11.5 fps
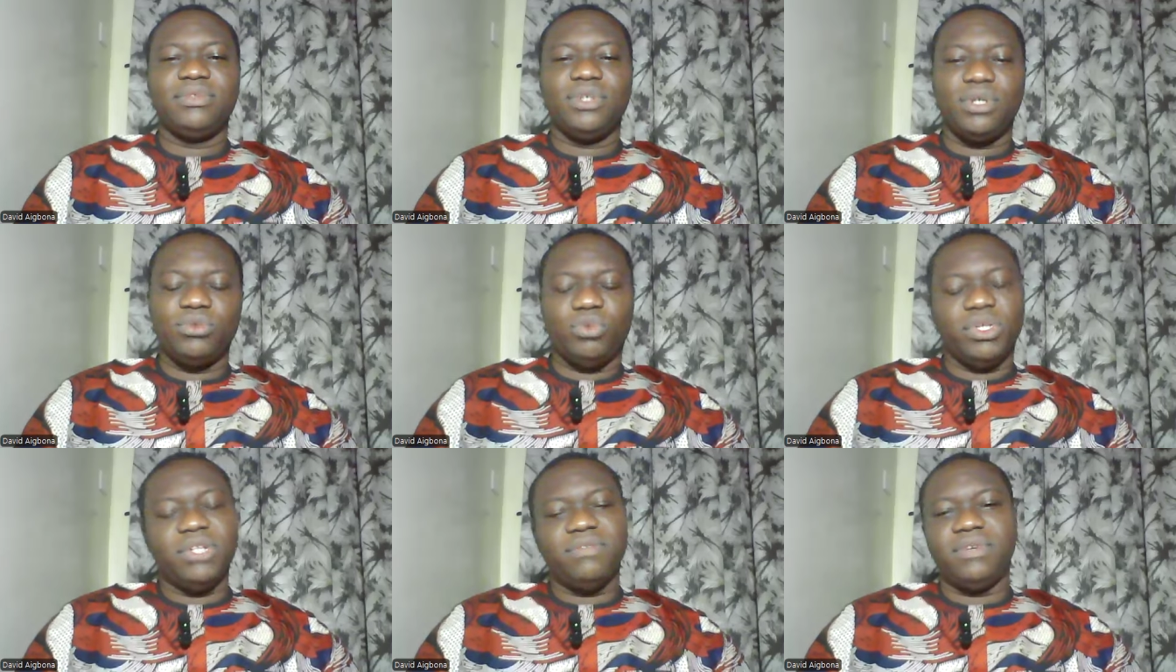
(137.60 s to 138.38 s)
God
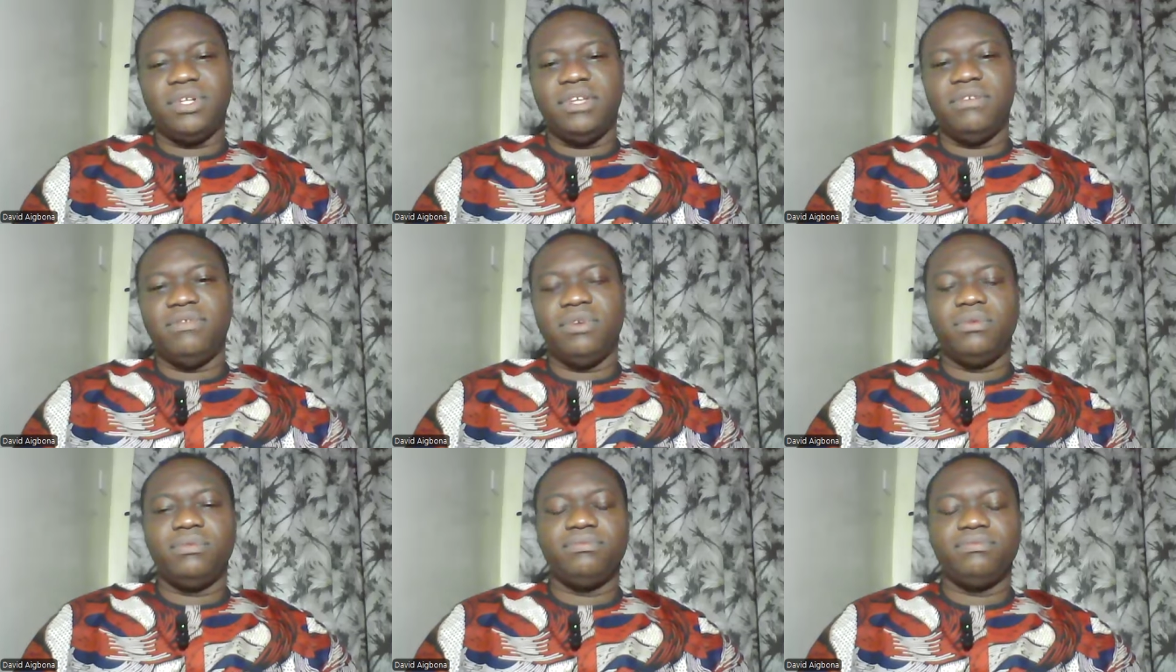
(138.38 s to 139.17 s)
will forgive
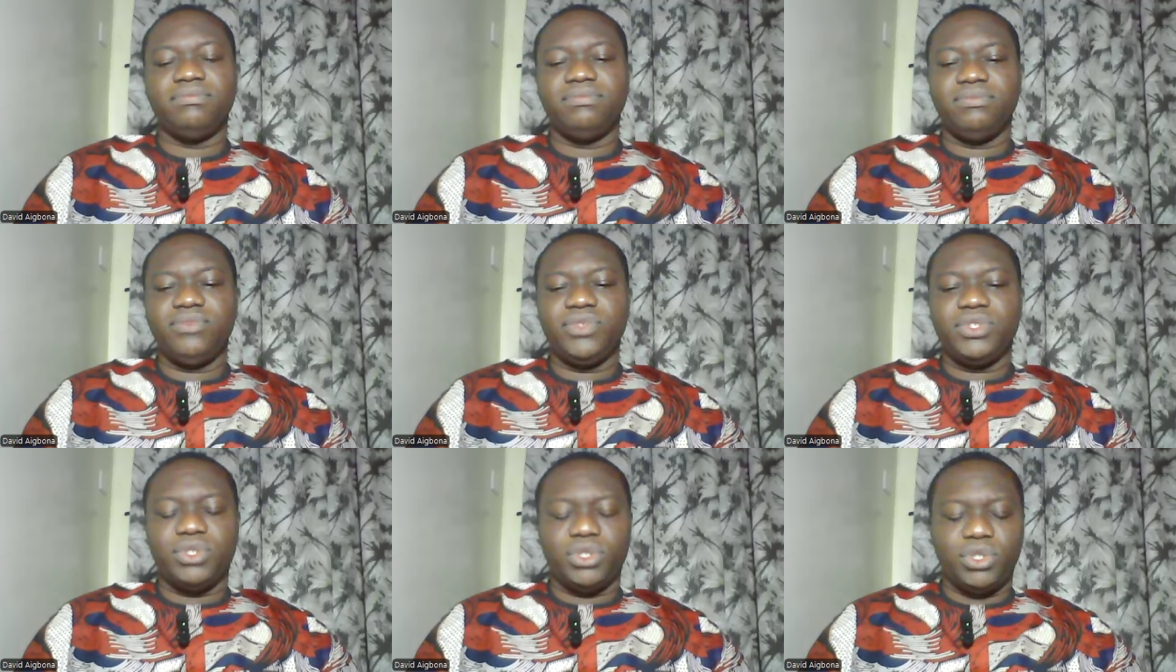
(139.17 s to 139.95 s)
you.
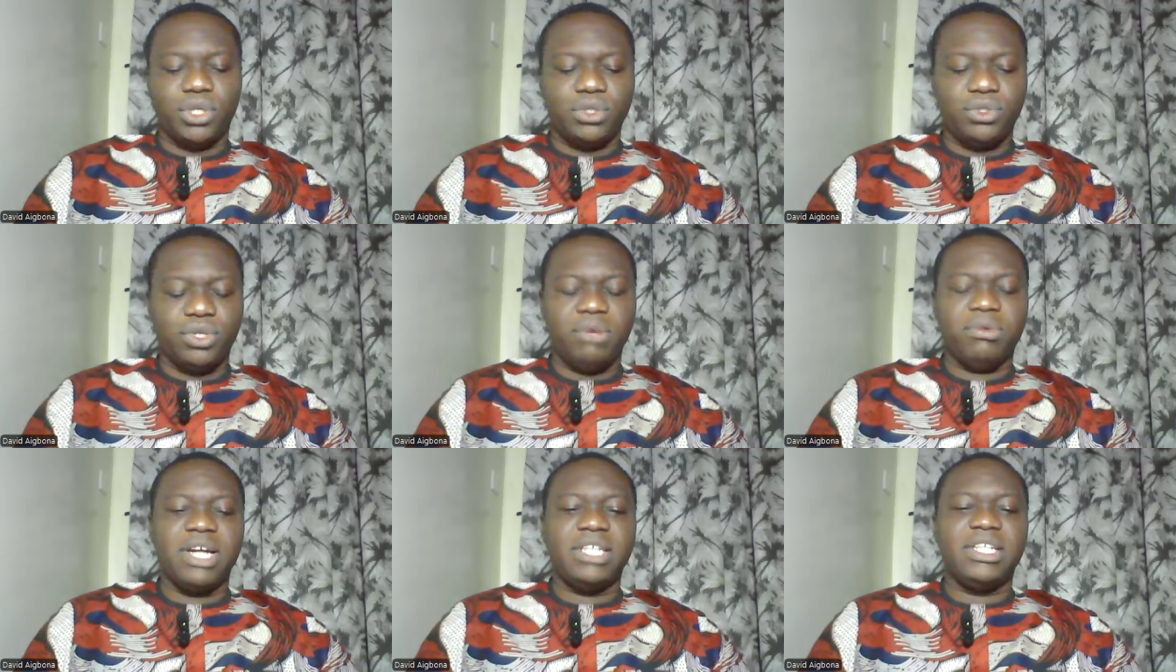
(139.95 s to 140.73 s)
So talk to Him
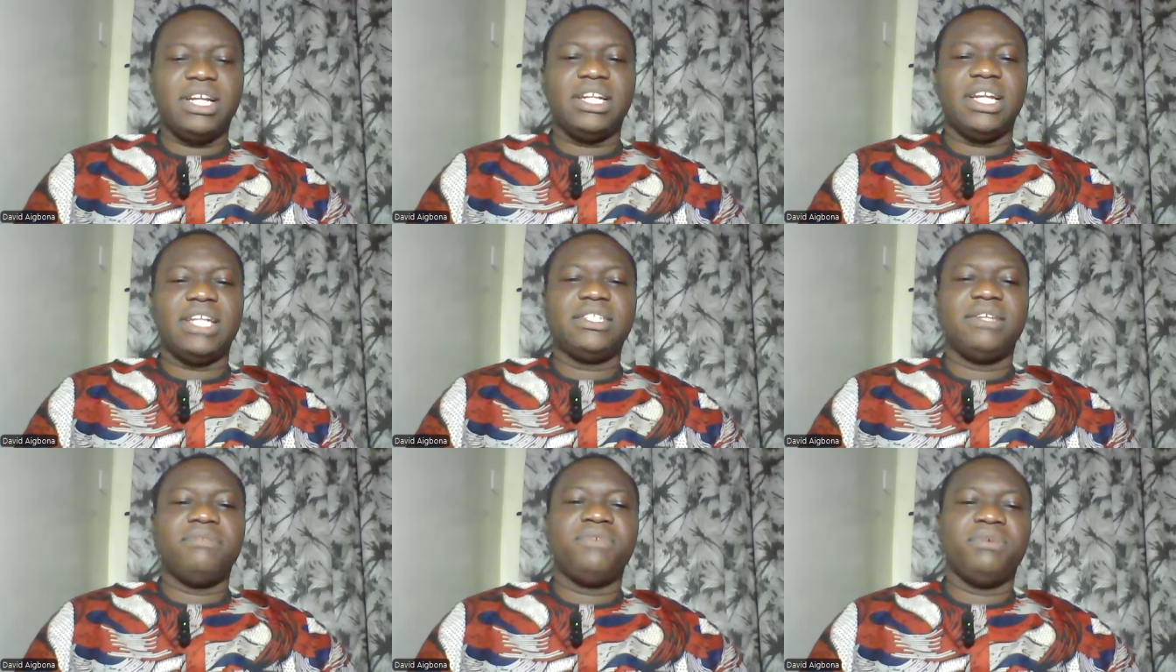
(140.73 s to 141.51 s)
right now and
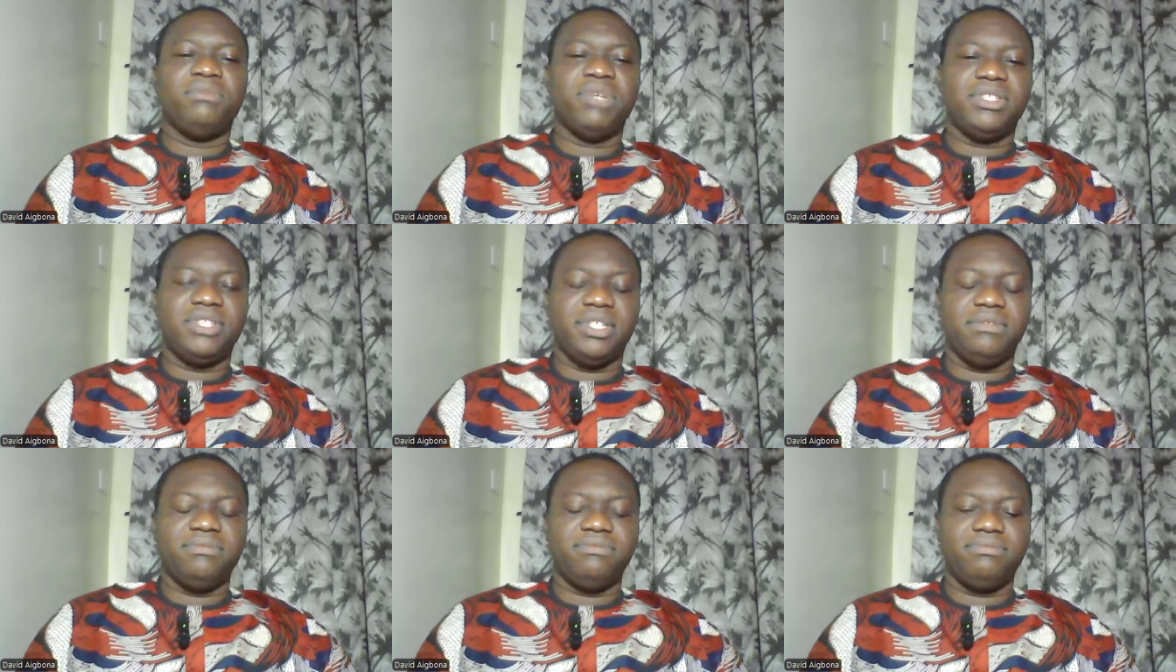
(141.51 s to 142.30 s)
ask Him for mercy.
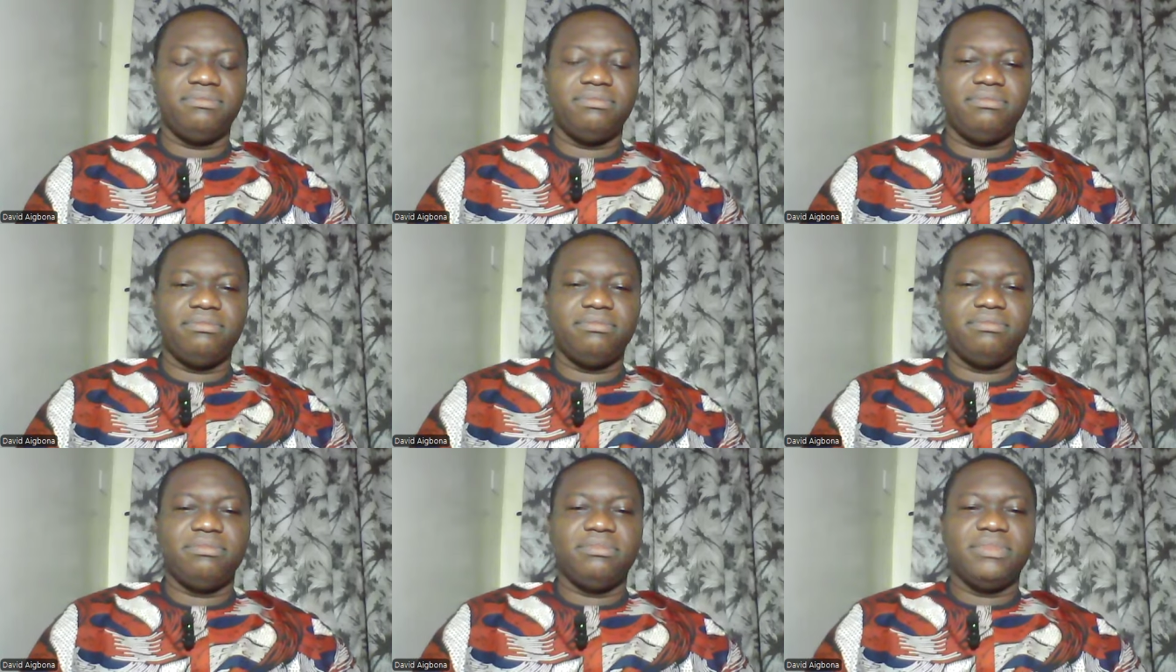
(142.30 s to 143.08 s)

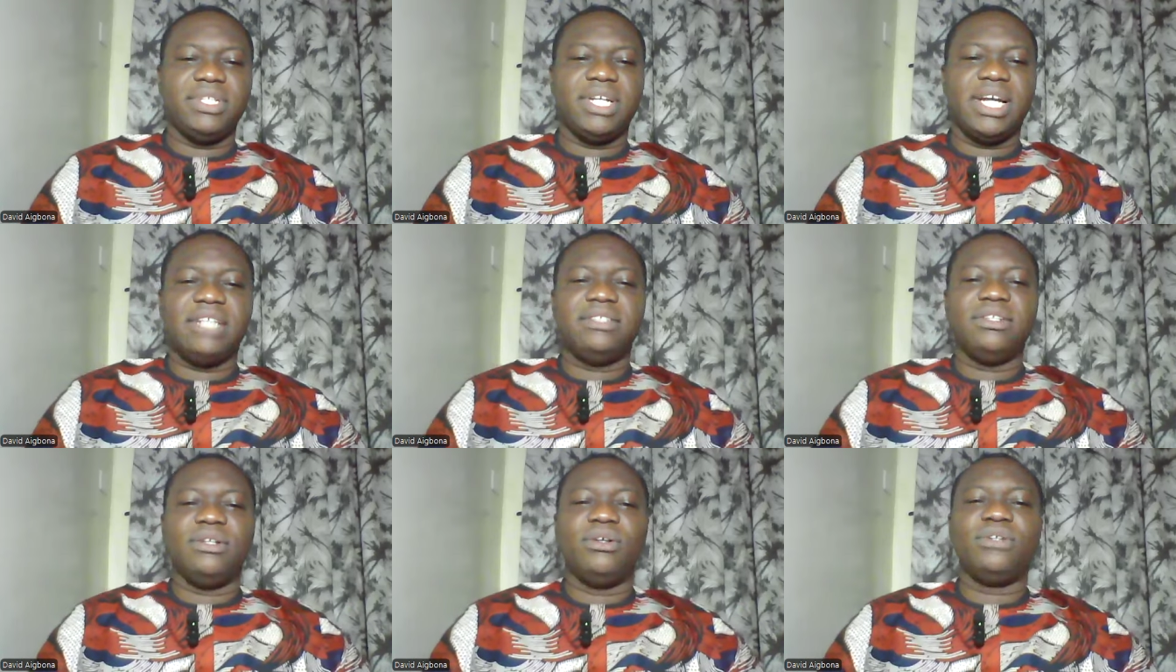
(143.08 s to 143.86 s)
Ask
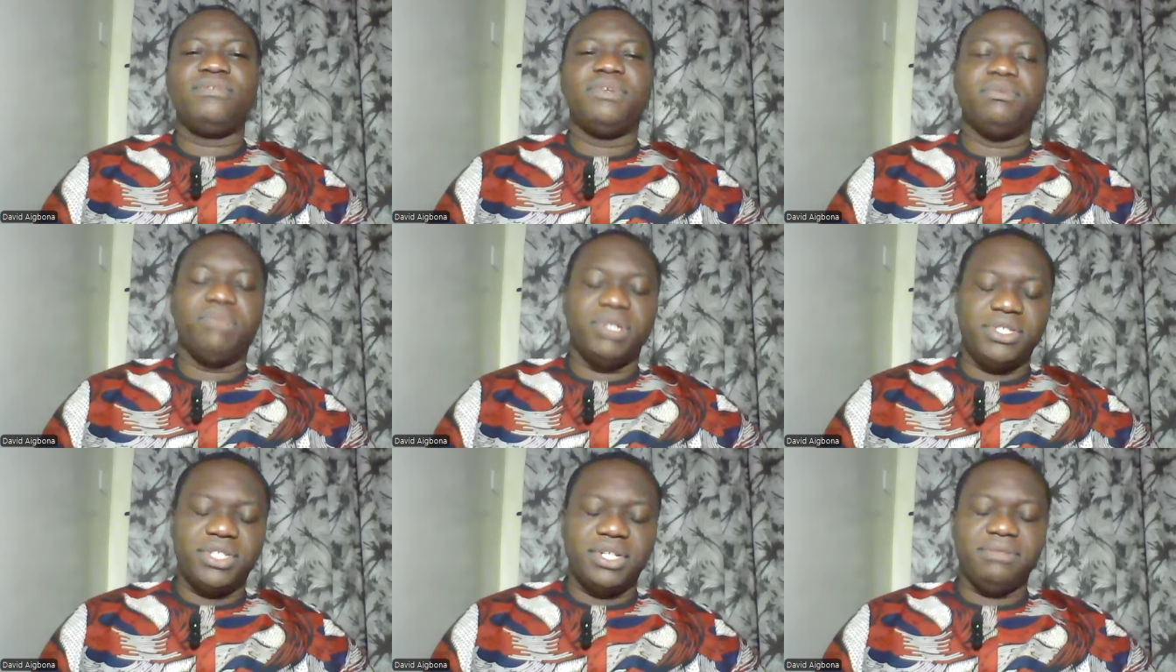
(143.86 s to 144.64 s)
the Lord for
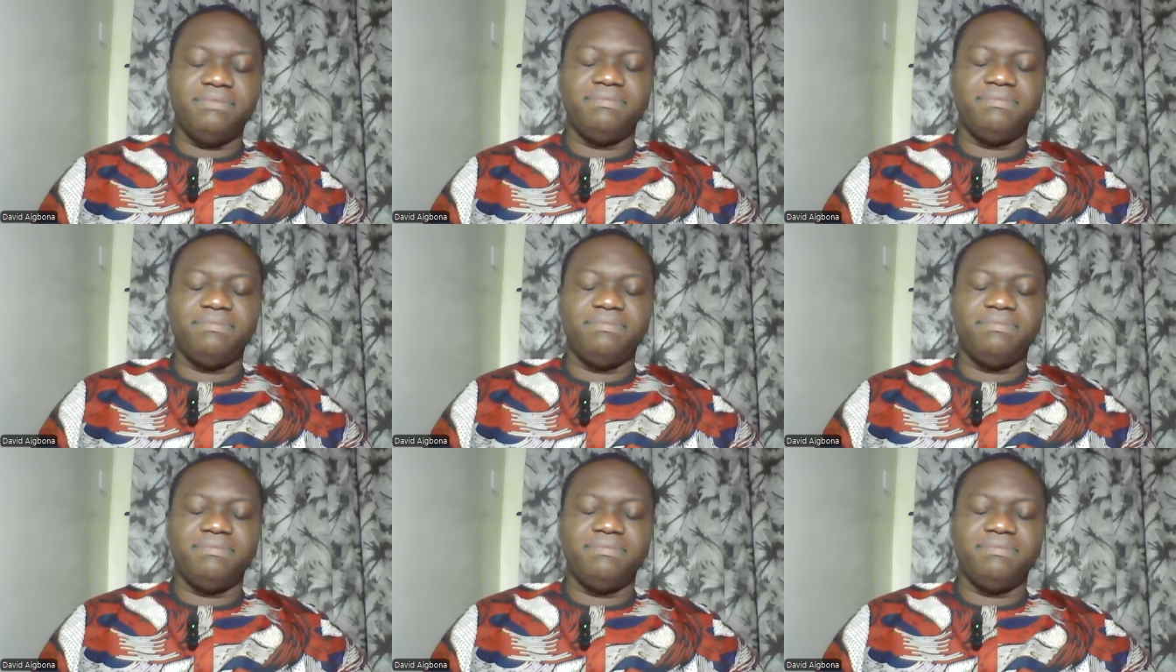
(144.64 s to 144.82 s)
mercy.